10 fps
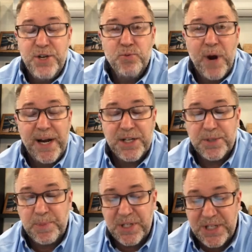you write a
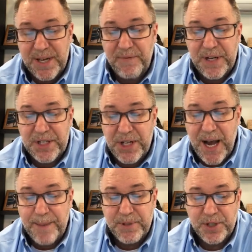specific
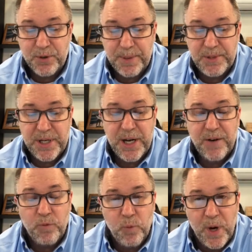job description
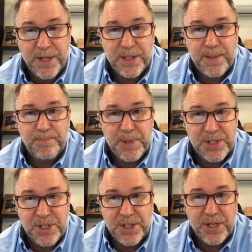of what the
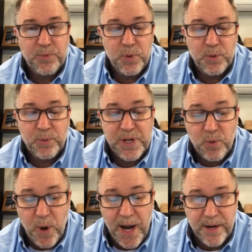position will
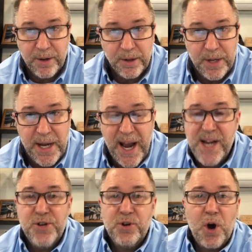require.
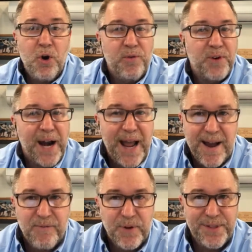And you go over
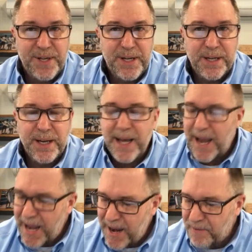everything.
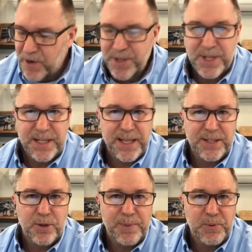Everything
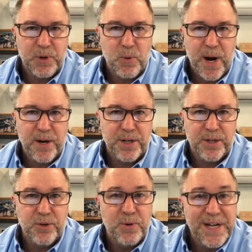that they'll be required to
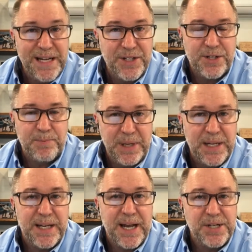do needs to be
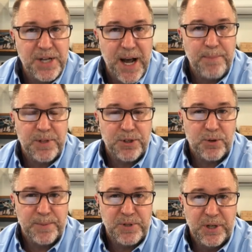in that job
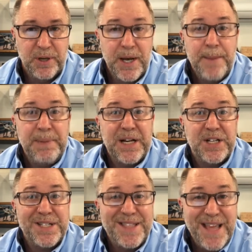description,
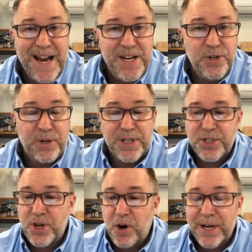because then you can
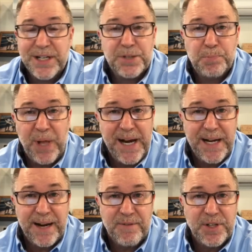start
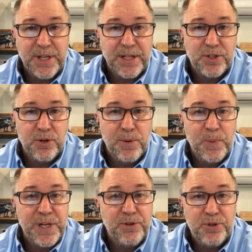explaining everything to them
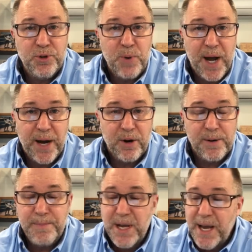when you do hire
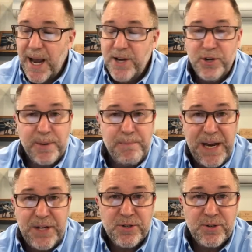them, and you can
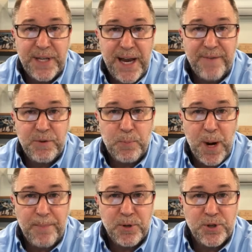make sure they have the
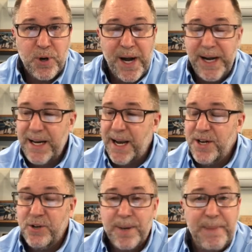proper training, and
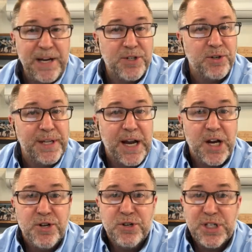you can make sure they
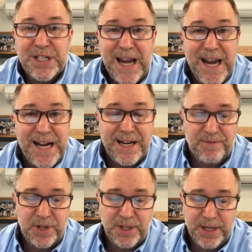understand
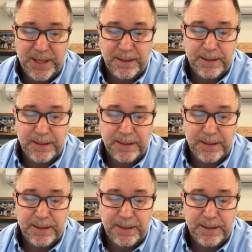everything.